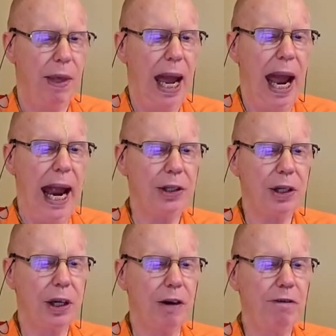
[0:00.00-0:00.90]
as
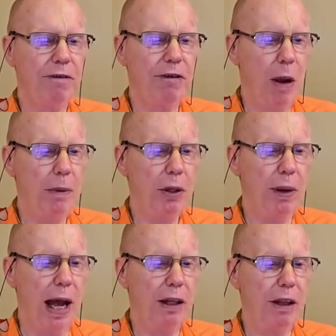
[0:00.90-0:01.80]
confirmed
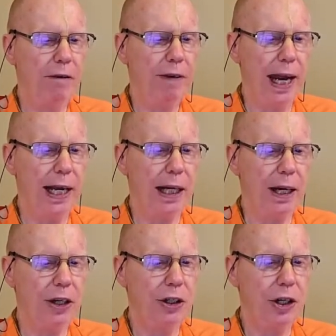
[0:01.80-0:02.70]
throughout the Vedic
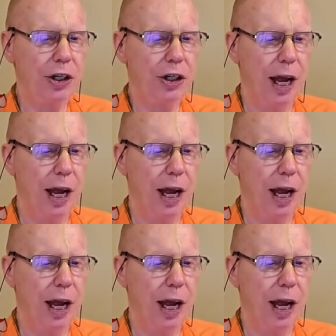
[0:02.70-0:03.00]
literature.